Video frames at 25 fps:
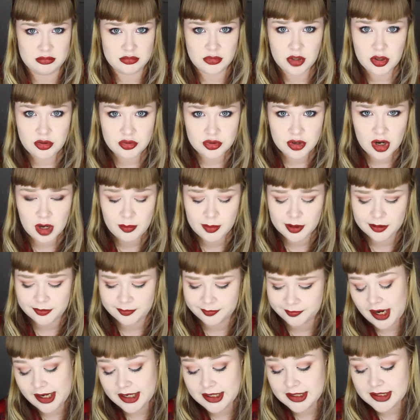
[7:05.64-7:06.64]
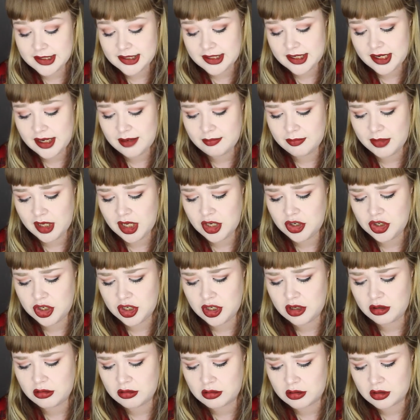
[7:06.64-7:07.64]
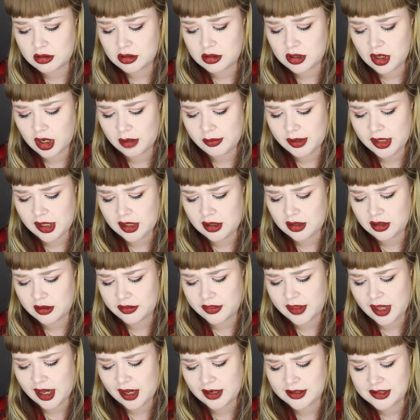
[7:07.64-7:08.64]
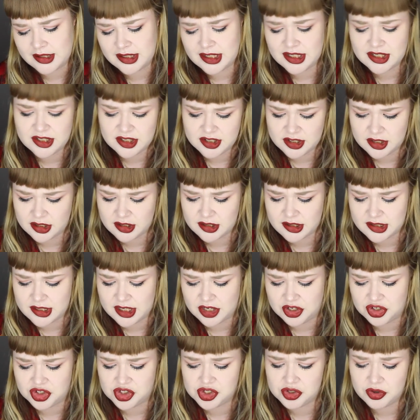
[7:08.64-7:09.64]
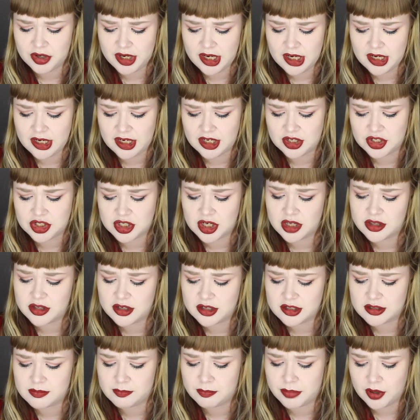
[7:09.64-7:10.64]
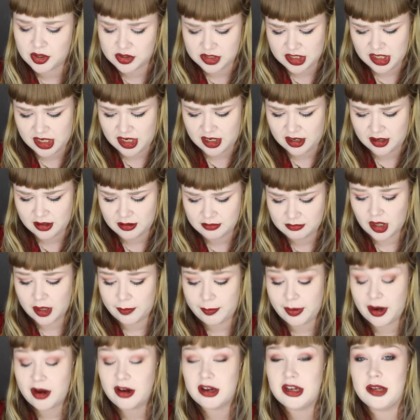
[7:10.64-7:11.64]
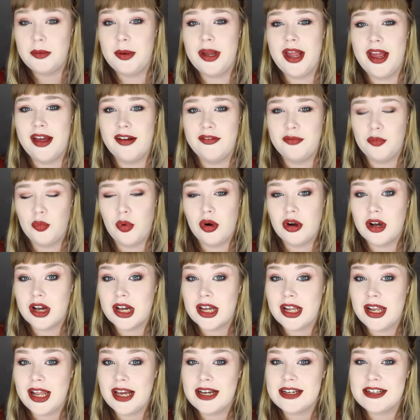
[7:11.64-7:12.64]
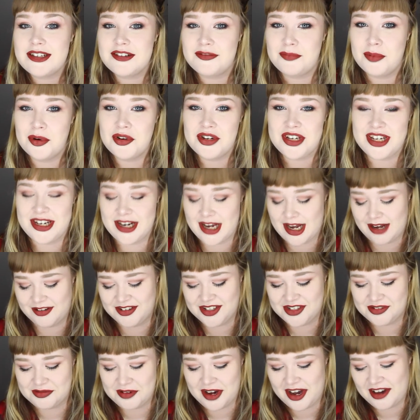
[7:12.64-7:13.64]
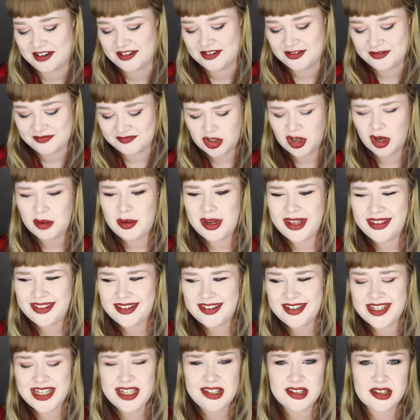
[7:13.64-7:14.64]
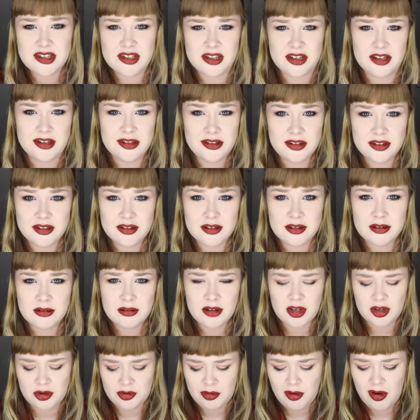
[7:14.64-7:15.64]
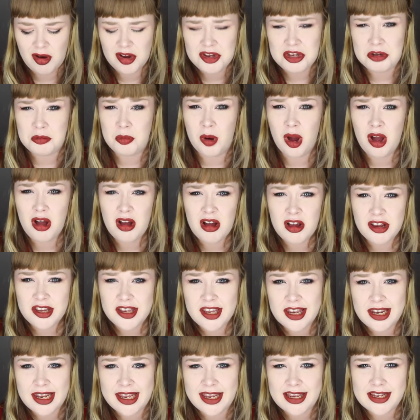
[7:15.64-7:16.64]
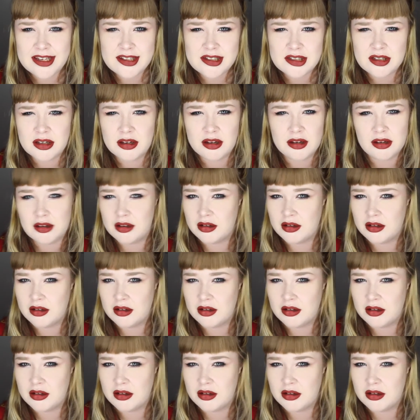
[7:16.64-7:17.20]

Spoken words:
no drama. I can see me and you going that distance, enjoying each other's body. Apparently we have one collective body now as well. Going the distance? Who are you, Hercules?